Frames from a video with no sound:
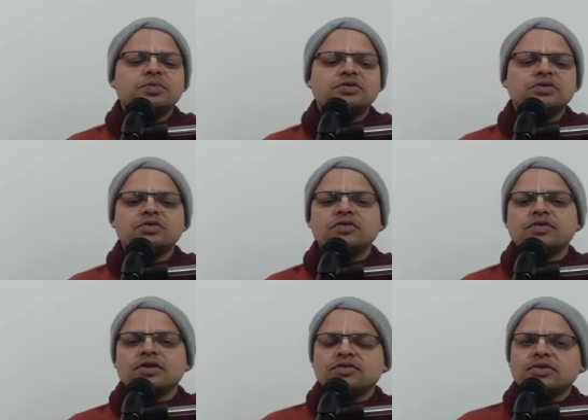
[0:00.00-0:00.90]
position
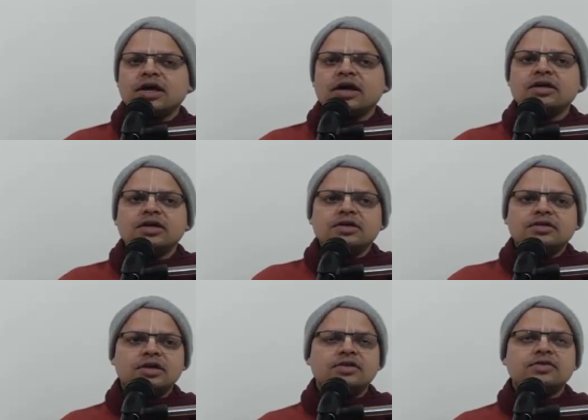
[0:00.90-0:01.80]
of Krishna,
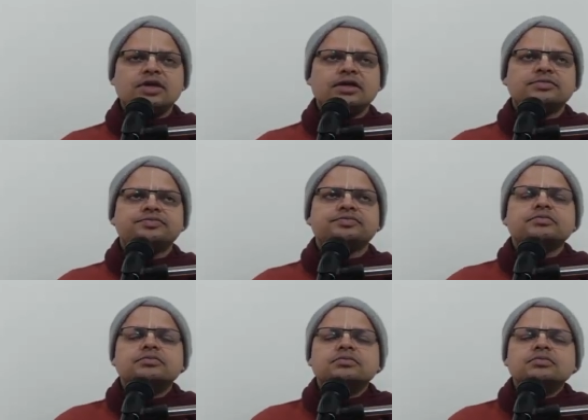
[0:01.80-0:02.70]
they said,
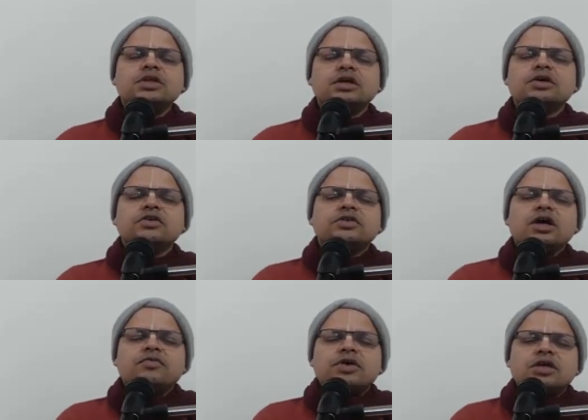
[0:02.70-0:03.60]

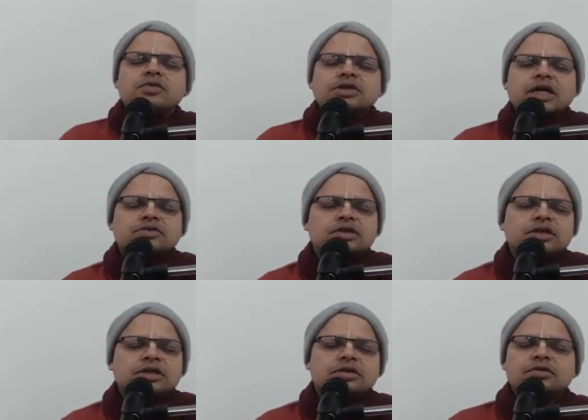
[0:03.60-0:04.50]
Krishna, when he was
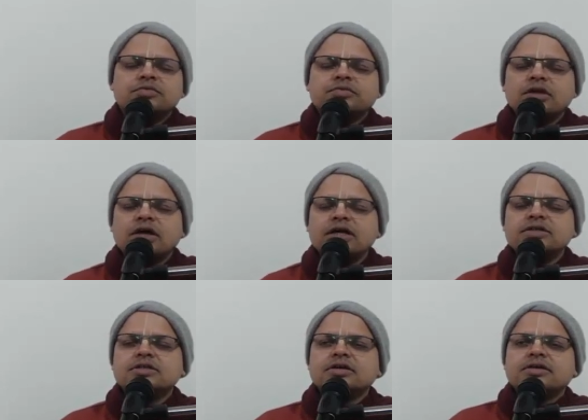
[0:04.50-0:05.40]
actually um,
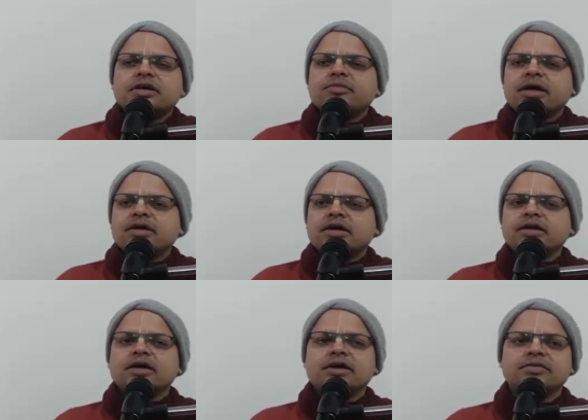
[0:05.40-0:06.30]
encircled by
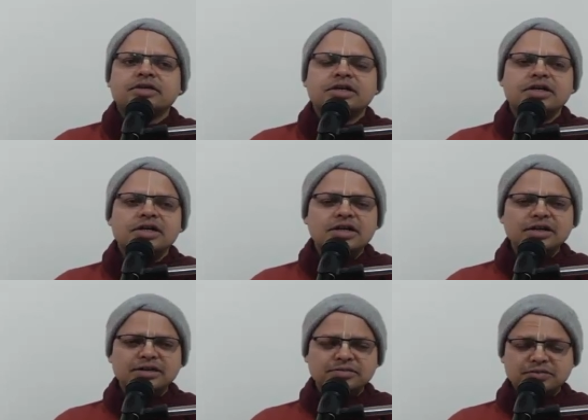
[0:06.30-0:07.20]
Kaliya,
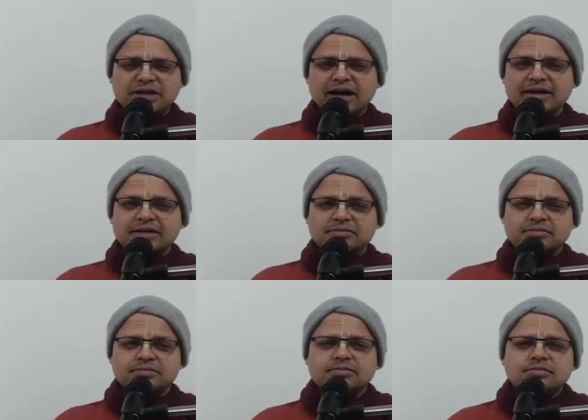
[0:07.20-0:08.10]
Kaliya,
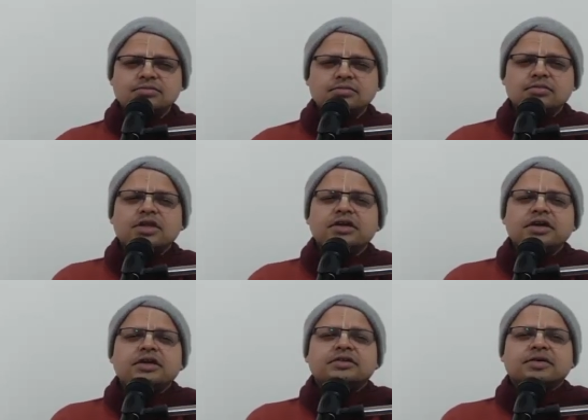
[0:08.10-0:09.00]
then
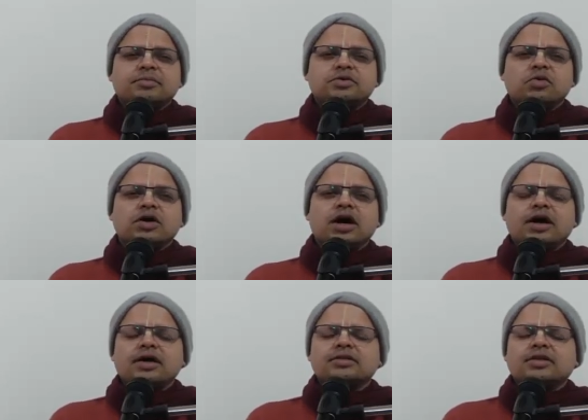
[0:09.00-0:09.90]
he did some
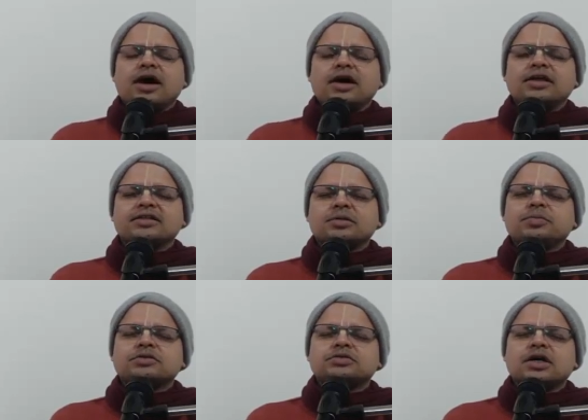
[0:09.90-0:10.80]
yoga and dhyana and
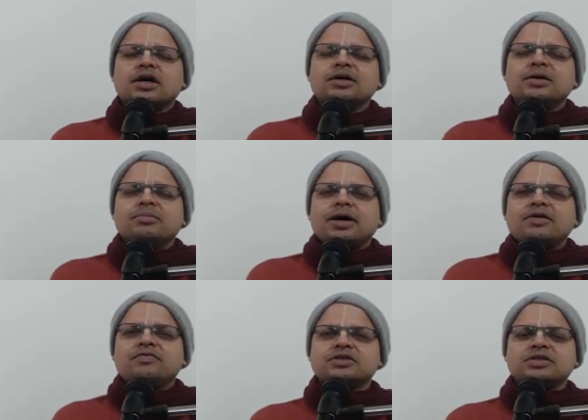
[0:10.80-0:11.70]
tapasya
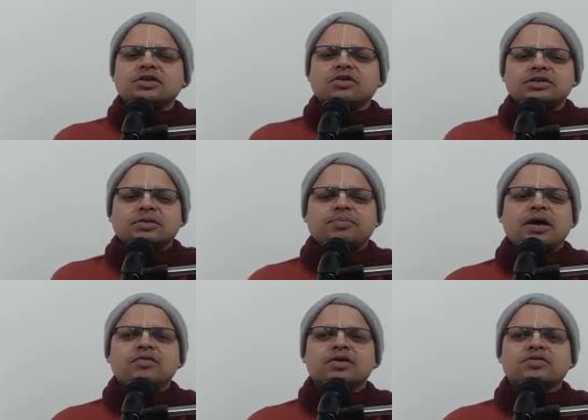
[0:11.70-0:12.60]
by which he got the
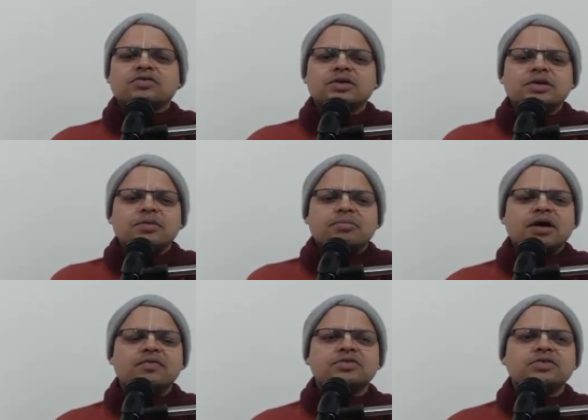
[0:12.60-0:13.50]
powers
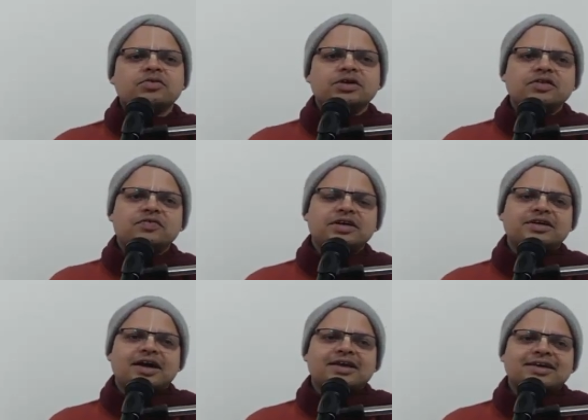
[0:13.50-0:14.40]
by which he could
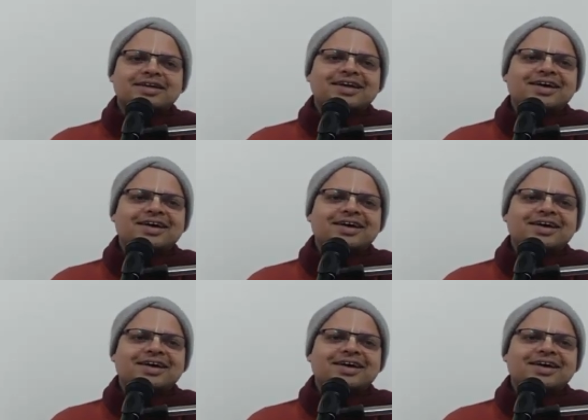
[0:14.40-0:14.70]
defeat Kalia.